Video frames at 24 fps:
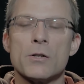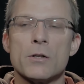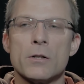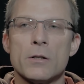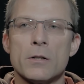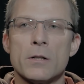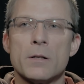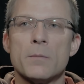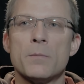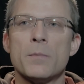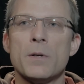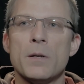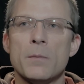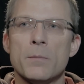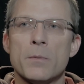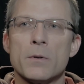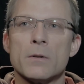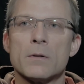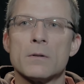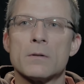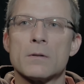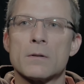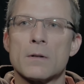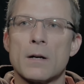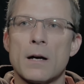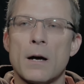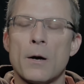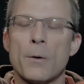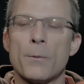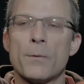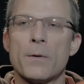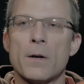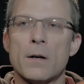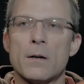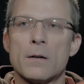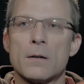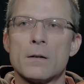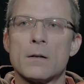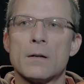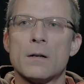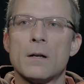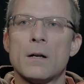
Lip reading: good people out there,